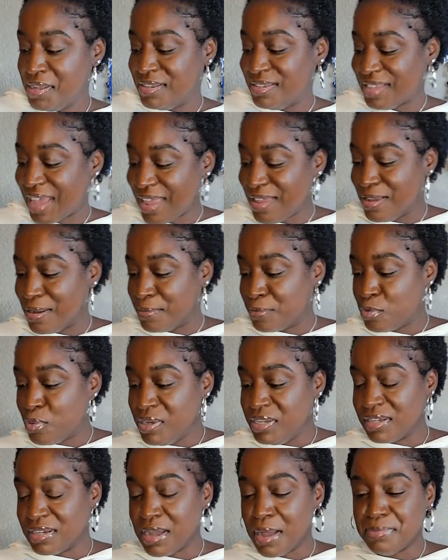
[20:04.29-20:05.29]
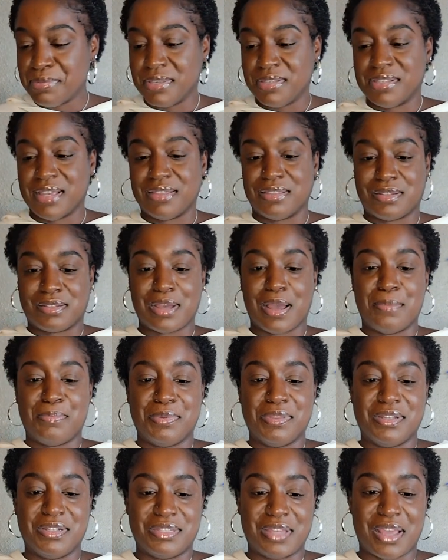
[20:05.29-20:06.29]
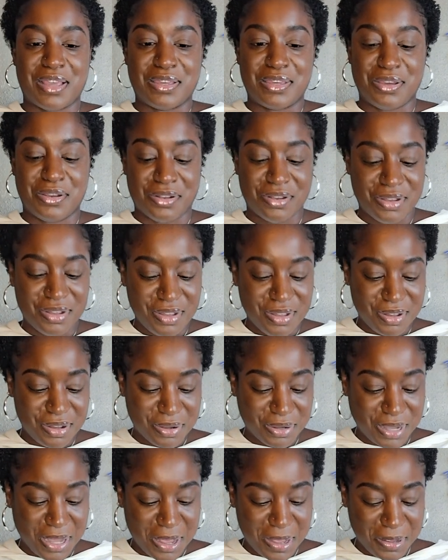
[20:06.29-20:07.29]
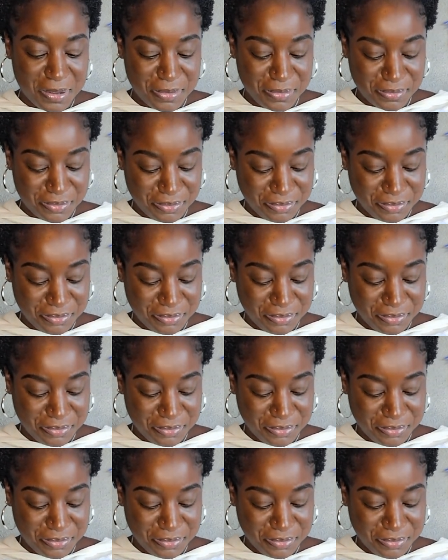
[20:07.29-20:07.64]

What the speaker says: Damn, Queen of Cups is at the top of the deck here. Okay.